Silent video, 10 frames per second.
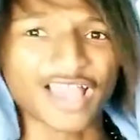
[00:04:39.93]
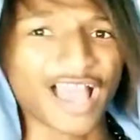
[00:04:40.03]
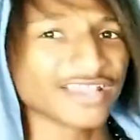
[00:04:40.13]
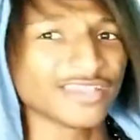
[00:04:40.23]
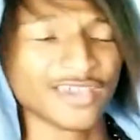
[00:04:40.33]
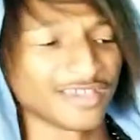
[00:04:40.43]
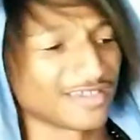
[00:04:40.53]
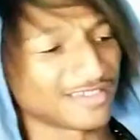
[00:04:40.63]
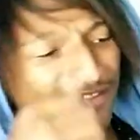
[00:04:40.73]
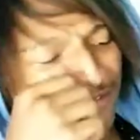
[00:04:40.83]
Basically
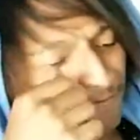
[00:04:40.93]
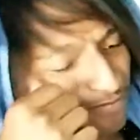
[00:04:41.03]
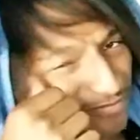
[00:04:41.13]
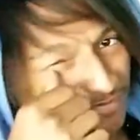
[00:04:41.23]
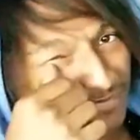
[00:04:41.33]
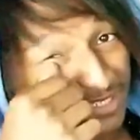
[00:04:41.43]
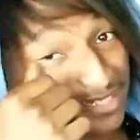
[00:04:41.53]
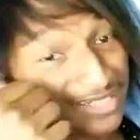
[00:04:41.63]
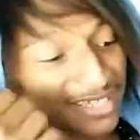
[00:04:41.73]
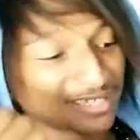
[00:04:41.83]
unlocked the swag.
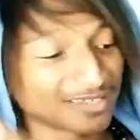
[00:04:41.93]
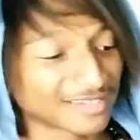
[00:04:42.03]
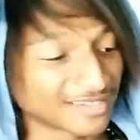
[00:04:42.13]
He did.